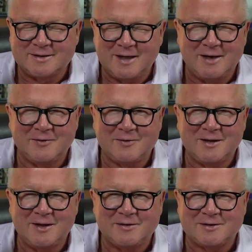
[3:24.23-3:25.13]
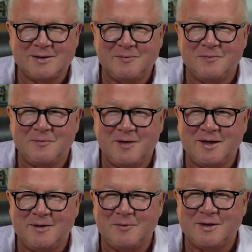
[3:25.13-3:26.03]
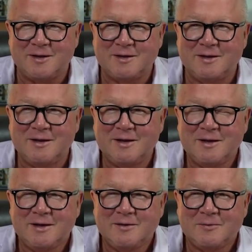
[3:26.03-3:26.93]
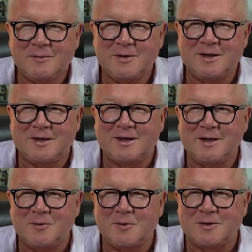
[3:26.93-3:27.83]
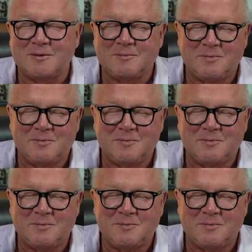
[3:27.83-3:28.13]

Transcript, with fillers: don't think it was something funny we did. You don't think you wrote that? We did keyword.